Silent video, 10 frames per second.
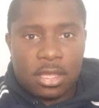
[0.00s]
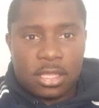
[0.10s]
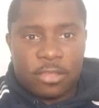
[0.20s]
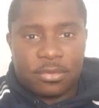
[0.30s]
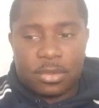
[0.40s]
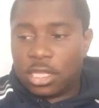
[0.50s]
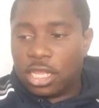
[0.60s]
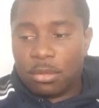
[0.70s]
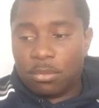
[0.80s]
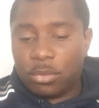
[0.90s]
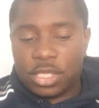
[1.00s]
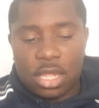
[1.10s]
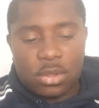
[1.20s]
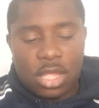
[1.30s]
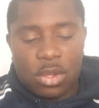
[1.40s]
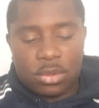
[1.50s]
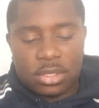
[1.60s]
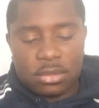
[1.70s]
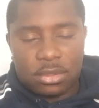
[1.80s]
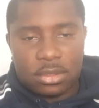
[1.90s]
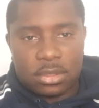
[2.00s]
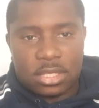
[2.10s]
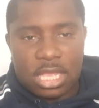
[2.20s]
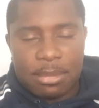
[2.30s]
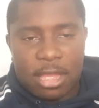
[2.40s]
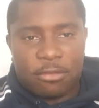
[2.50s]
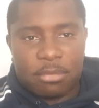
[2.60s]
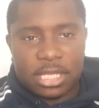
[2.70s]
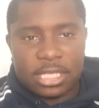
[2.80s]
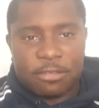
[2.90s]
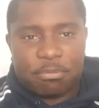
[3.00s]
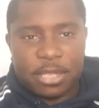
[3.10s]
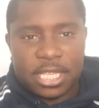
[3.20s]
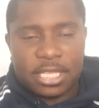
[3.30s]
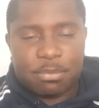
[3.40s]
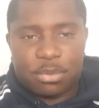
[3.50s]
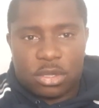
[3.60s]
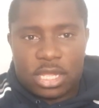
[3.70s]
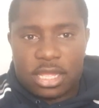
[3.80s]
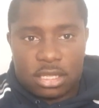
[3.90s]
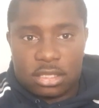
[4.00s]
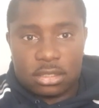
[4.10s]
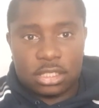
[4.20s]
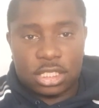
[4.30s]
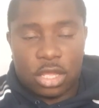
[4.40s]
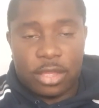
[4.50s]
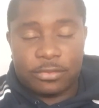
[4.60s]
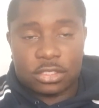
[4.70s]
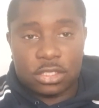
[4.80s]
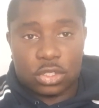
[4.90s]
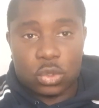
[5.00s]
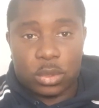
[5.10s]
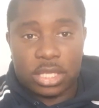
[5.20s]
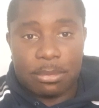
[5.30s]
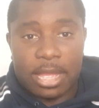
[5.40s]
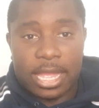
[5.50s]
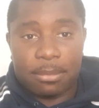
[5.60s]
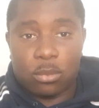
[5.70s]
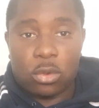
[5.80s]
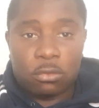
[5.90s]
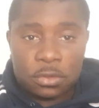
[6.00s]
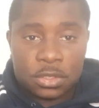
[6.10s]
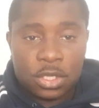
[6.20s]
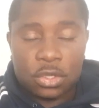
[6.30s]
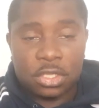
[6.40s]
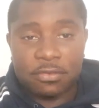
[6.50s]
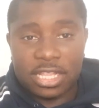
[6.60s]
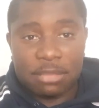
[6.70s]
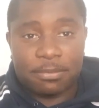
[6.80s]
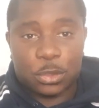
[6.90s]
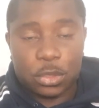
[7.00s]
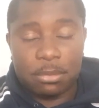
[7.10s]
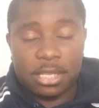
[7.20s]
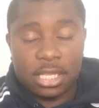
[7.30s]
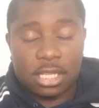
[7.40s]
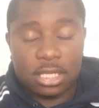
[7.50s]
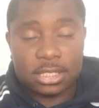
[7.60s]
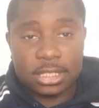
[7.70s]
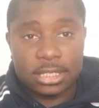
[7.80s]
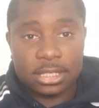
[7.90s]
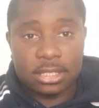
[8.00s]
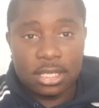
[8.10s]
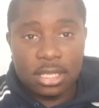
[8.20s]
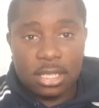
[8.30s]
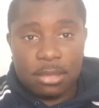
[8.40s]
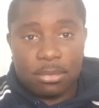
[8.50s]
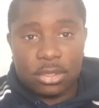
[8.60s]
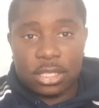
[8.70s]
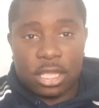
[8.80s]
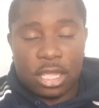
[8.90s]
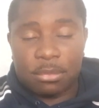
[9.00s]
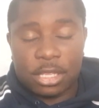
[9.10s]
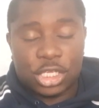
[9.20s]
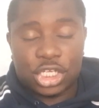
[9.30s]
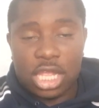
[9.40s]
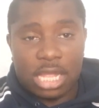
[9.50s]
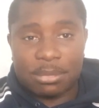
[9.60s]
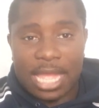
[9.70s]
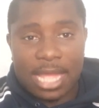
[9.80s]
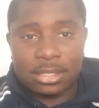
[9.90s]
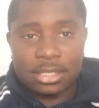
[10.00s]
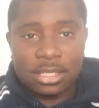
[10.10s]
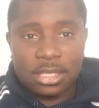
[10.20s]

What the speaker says: We don't know the amount of money they've bidded, but Everton are talking about him. Wolves could have had him for 20 million last season, but they shut him down,